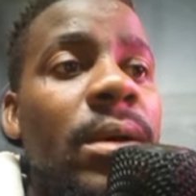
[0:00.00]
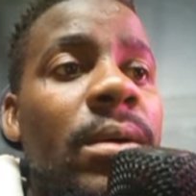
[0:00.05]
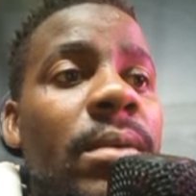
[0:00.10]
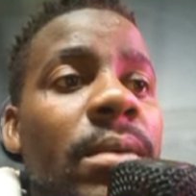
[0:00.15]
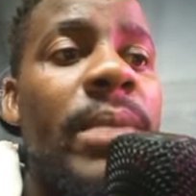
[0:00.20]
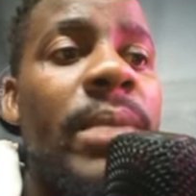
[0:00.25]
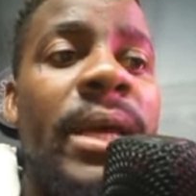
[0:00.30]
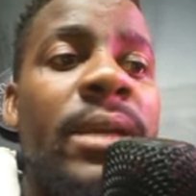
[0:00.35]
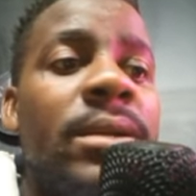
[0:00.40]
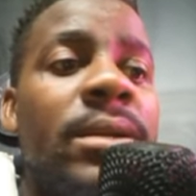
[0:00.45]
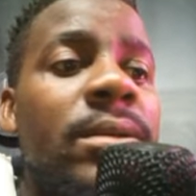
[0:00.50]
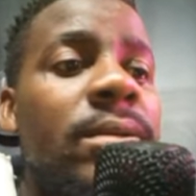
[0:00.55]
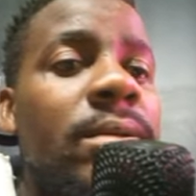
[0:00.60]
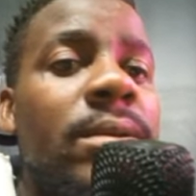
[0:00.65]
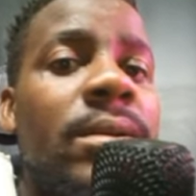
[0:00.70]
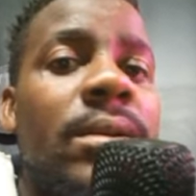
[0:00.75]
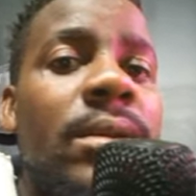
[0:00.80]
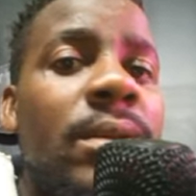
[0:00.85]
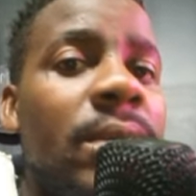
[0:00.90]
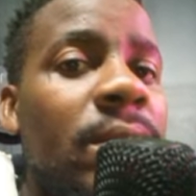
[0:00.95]
Man,
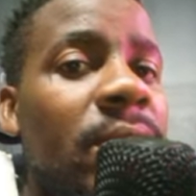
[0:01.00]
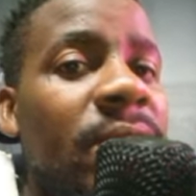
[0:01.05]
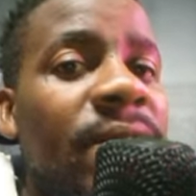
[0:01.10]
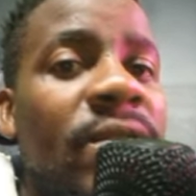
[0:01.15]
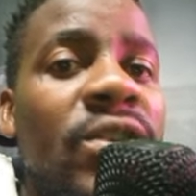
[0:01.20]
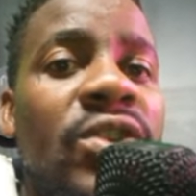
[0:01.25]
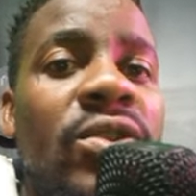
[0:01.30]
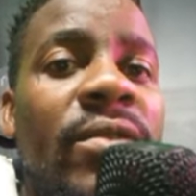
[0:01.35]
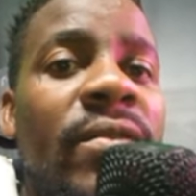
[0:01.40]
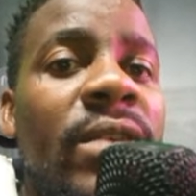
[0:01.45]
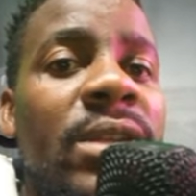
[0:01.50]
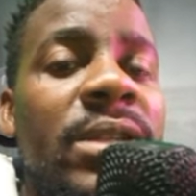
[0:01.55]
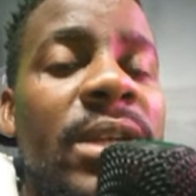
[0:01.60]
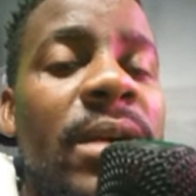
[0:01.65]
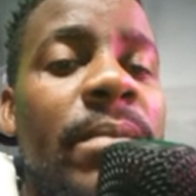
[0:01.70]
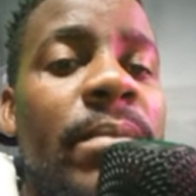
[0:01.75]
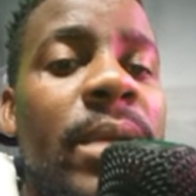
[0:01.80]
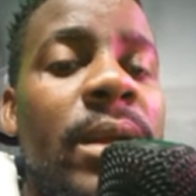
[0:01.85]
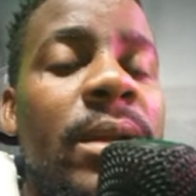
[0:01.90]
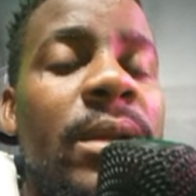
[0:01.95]
this future of this
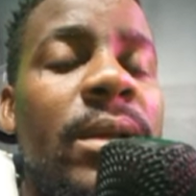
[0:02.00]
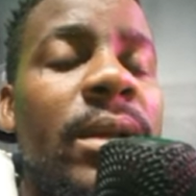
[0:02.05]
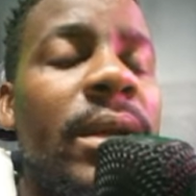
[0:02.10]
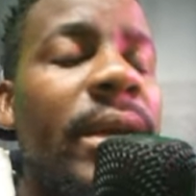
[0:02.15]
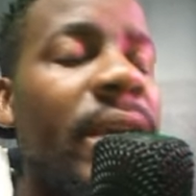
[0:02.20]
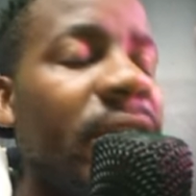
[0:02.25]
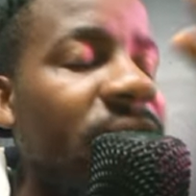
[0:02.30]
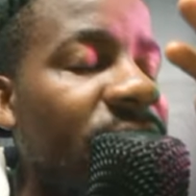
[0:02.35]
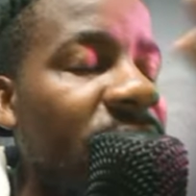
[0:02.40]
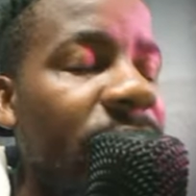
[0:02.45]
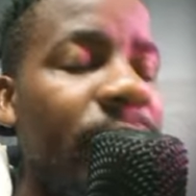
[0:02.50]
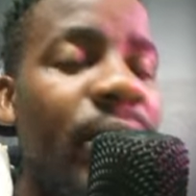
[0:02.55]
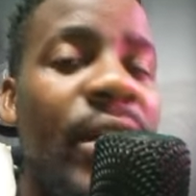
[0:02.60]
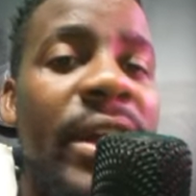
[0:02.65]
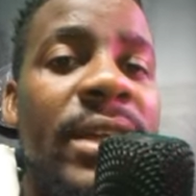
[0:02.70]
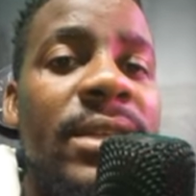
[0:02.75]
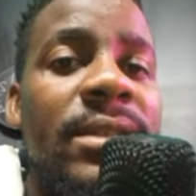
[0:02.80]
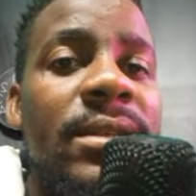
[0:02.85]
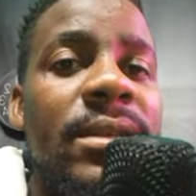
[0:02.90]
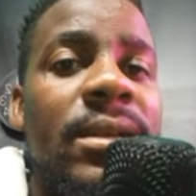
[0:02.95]
young man is very
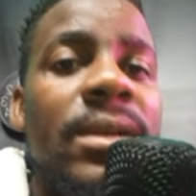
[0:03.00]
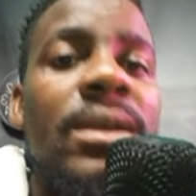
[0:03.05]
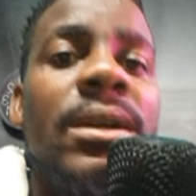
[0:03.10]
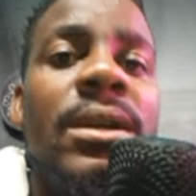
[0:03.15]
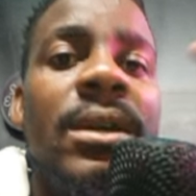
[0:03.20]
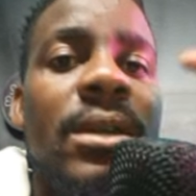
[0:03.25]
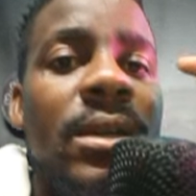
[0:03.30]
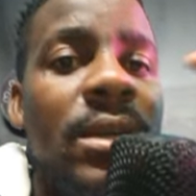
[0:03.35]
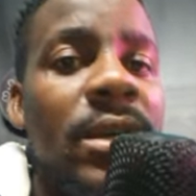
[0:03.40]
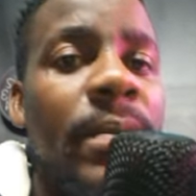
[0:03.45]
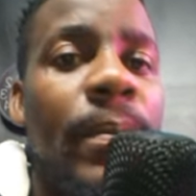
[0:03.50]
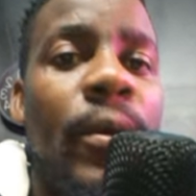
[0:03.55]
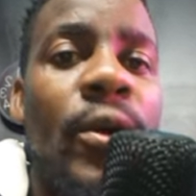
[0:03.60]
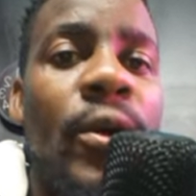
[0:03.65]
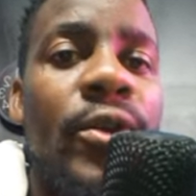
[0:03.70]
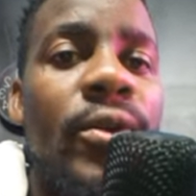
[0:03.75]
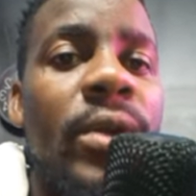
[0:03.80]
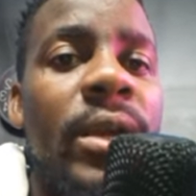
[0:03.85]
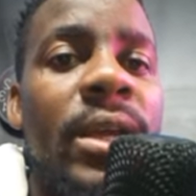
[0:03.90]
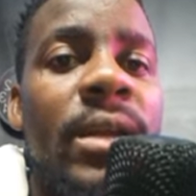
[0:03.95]
bright keep on
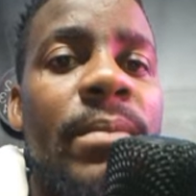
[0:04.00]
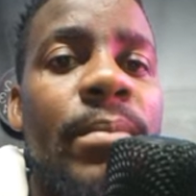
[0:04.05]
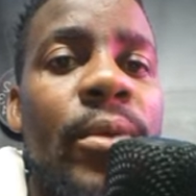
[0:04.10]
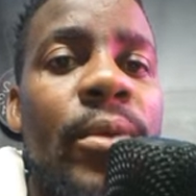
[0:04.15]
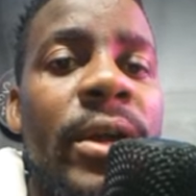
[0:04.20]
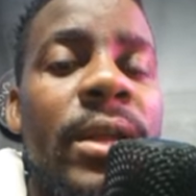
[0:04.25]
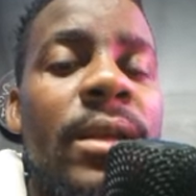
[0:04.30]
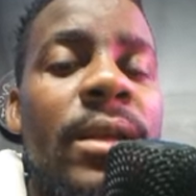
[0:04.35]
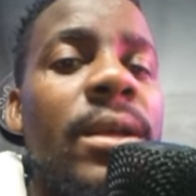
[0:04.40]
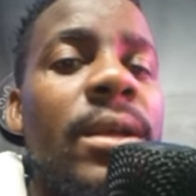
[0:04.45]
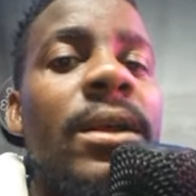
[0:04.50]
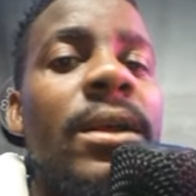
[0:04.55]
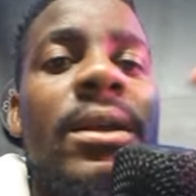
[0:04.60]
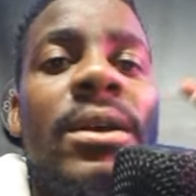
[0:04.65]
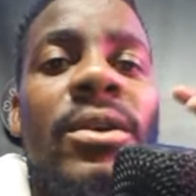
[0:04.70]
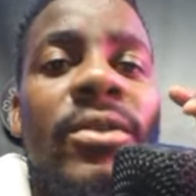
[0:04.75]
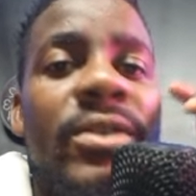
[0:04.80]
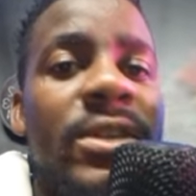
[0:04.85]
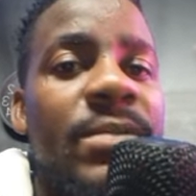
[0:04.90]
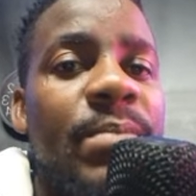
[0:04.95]
doing it boy
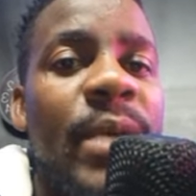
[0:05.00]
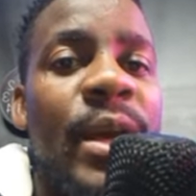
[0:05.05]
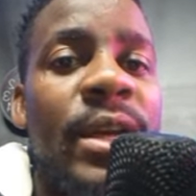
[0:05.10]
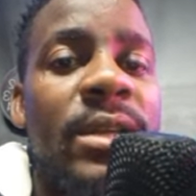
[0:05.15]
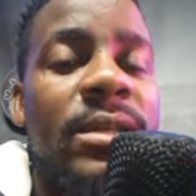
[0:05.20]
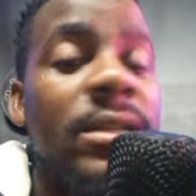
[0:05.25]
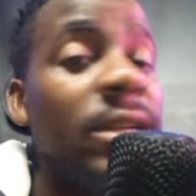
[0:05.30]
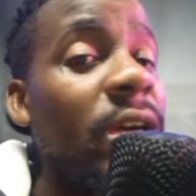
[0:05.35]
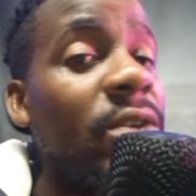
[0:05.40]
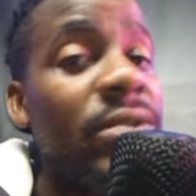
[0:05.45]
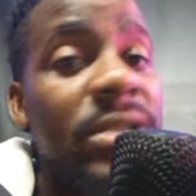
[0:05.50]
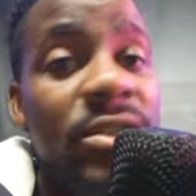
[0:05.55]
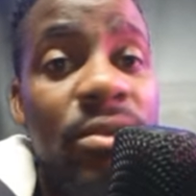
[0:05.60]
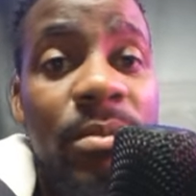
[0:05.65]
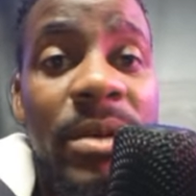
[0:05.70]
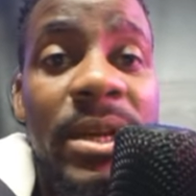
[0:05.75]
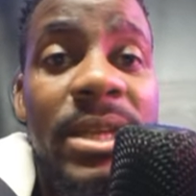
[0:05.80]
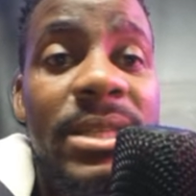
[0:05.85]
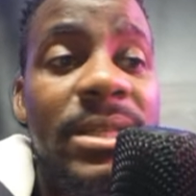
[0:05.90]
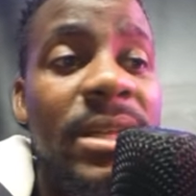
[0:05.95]
respect I'll see you on
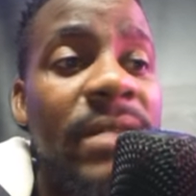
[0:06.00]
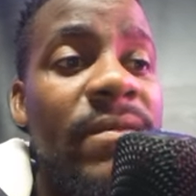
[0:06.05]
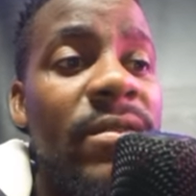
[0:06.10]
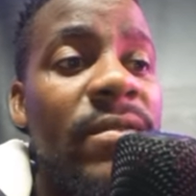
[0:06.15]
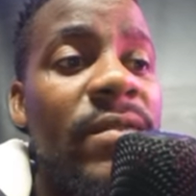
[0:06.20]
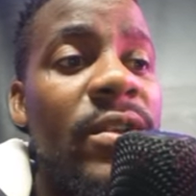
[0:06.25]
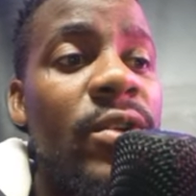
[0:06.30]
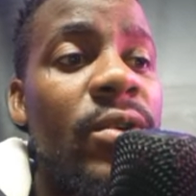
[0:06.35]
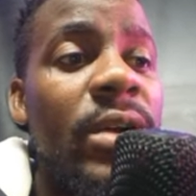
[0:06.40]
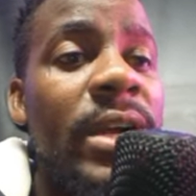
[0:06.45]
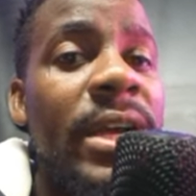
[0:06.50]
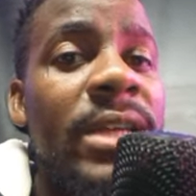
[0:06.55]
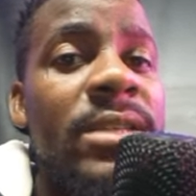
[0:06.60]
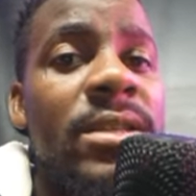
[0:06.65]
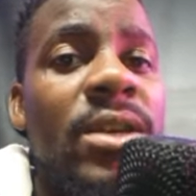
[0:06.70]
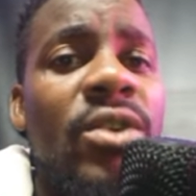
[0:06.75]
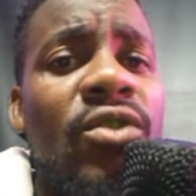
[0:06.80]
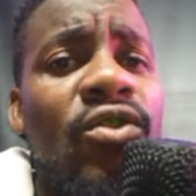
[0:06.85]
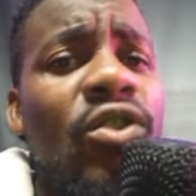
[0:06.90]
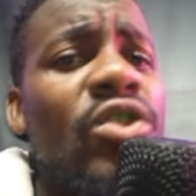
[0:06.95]
my next lovely video guys
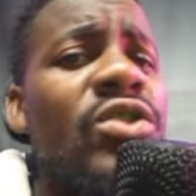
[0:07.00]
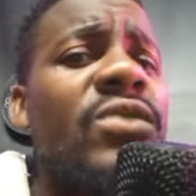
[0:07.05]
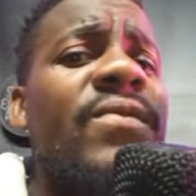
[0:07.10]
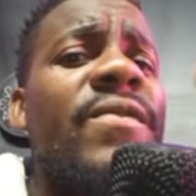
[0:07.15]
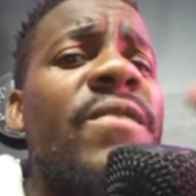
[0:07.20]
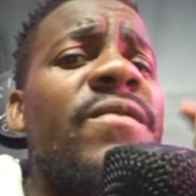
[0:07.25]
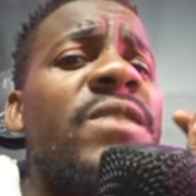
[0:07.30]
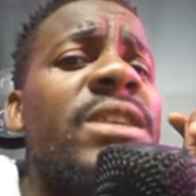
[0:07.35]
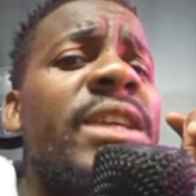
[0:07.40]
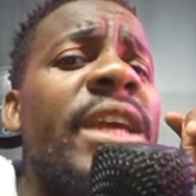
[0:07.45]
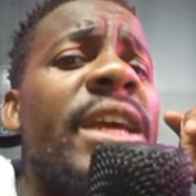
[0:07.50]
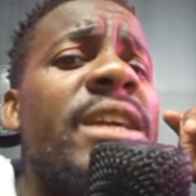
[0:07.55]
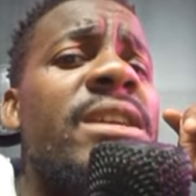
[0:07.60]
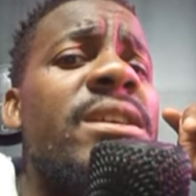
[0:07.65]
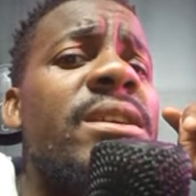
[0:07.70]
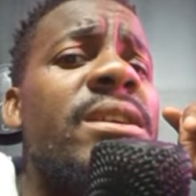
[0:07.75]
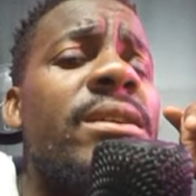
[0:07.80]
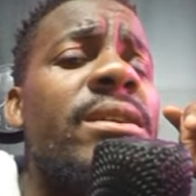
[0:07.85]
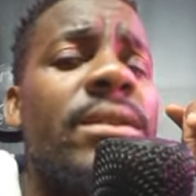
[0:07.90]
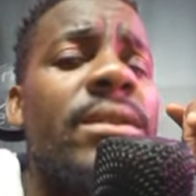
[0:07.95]
it to
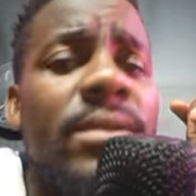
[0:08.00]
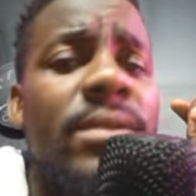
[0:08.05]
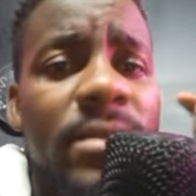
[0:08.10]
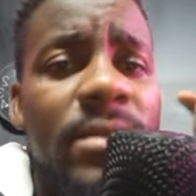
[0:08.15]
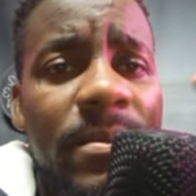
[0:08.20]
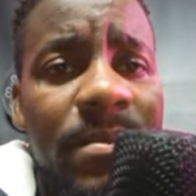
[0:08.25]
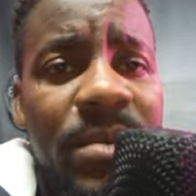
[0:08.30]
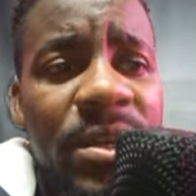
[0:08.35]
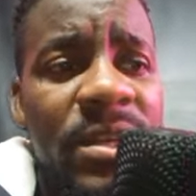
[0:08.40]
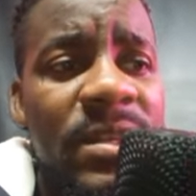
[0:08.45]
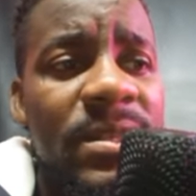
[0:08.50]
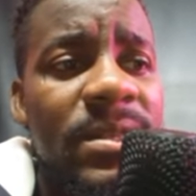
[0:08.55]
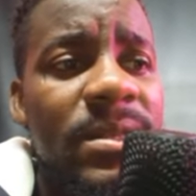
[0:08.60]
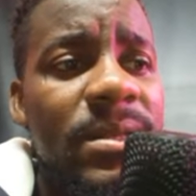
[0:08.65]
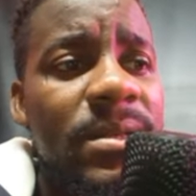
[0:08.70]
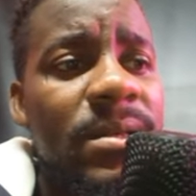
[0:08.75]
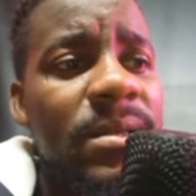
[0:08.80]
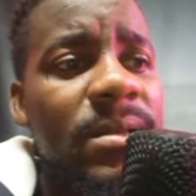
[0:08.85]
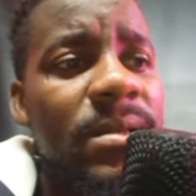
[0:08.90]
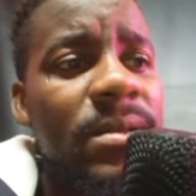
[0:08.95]
50k
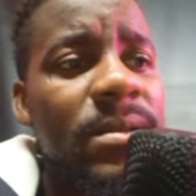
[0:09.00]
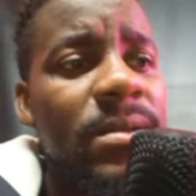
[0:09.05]
peace